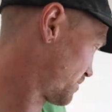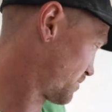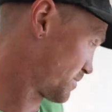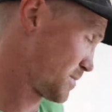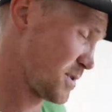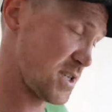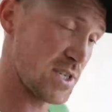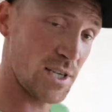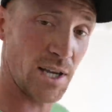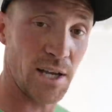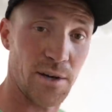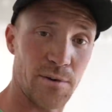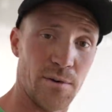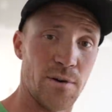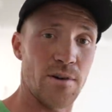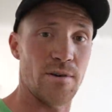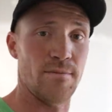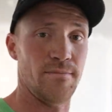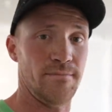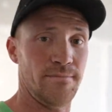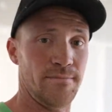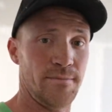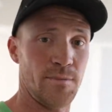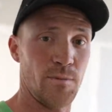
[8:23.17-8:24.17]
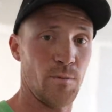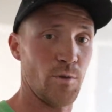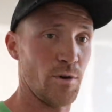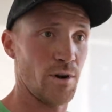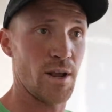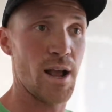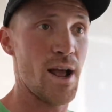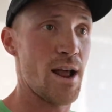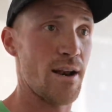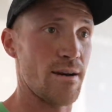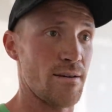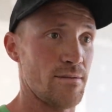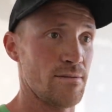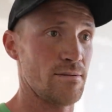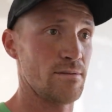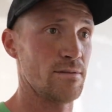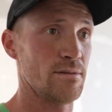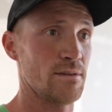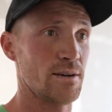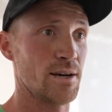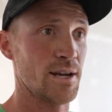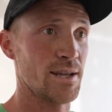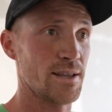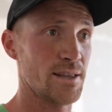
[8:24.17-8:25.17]
sunroom, and we're done.
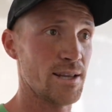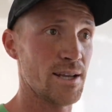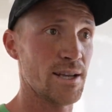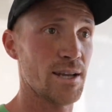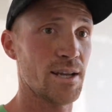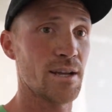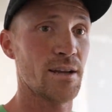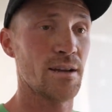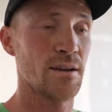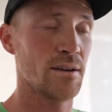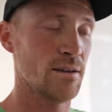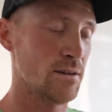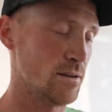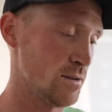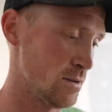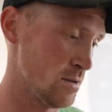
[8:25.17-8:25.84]
And I think